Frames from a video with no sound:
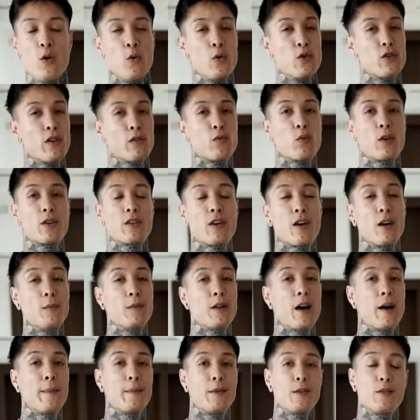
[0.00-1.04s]
We just worked our
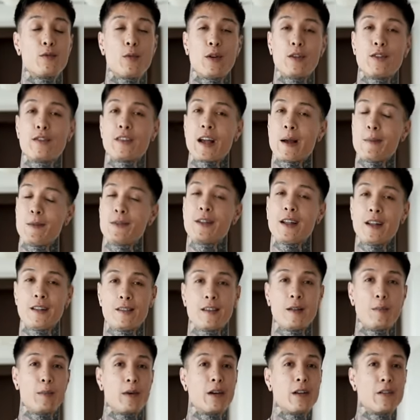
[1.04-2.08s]
abdominals while
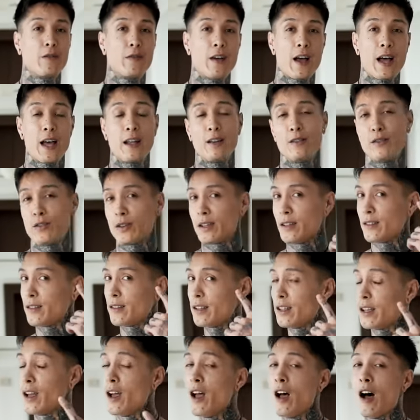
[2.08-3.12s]
simultaneously burning fat, and as you can
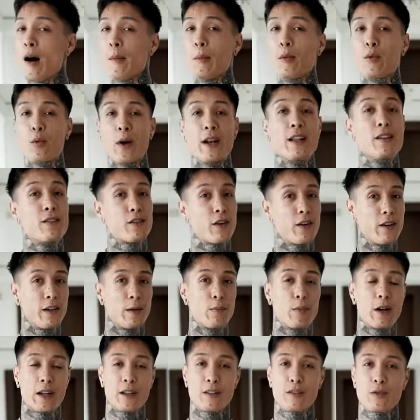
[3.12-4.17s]
see, I'm already starting to break a